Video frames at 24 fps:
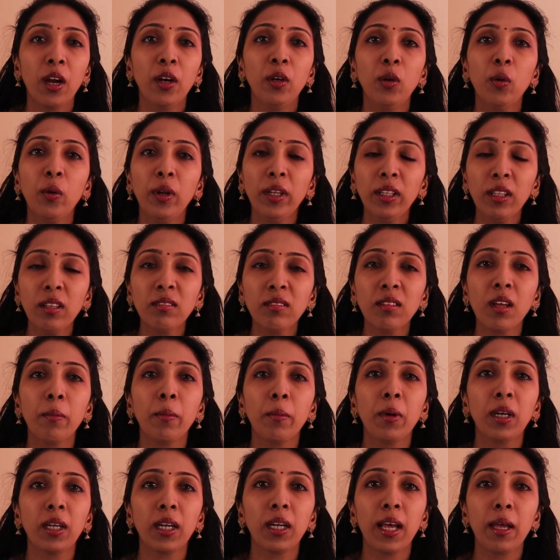During the
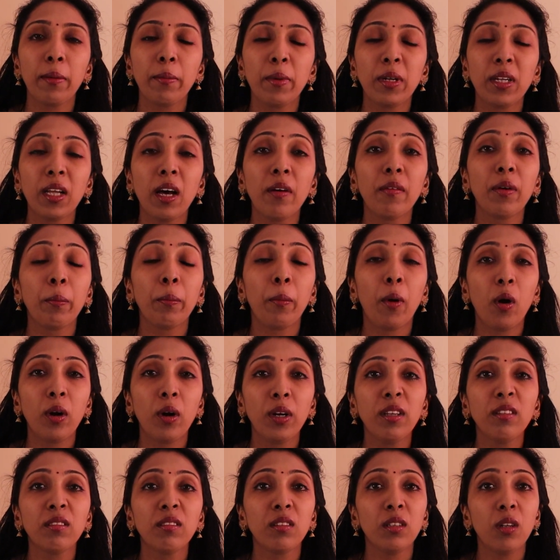summer climate, our
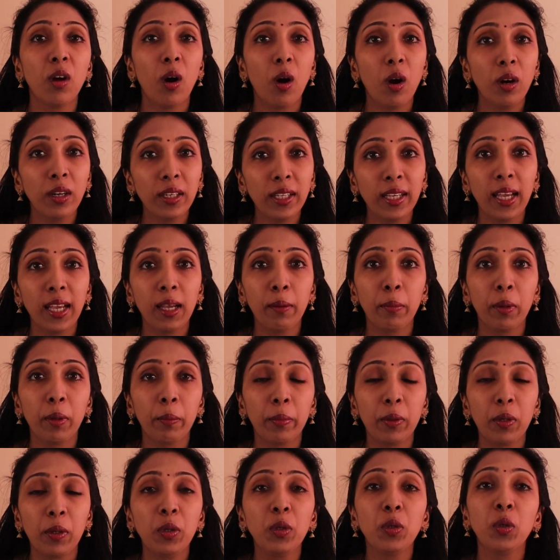body is not
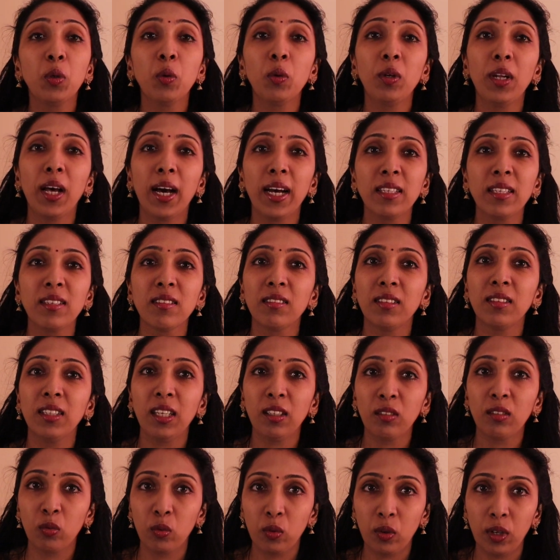capable to digest
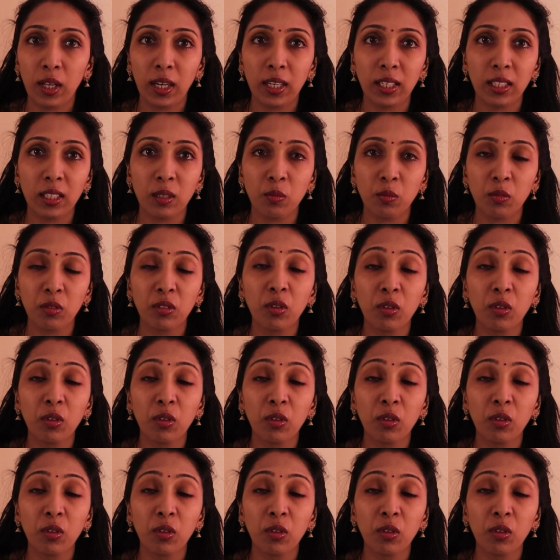these food items.